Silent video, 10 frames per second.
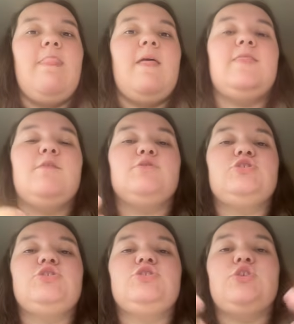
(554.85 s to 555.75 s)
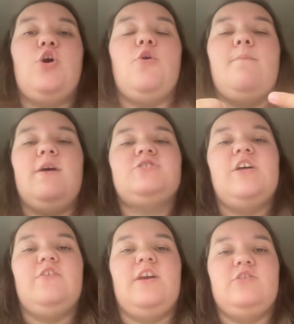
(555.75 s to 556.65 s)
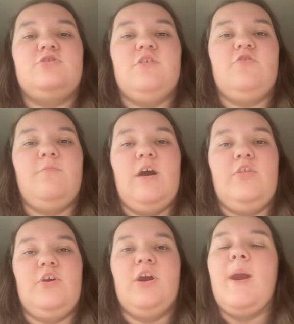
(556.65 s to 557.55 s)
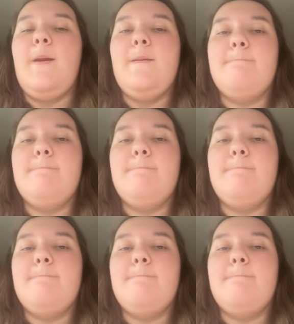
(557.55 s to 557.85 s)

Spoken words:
that there was so much other interest from other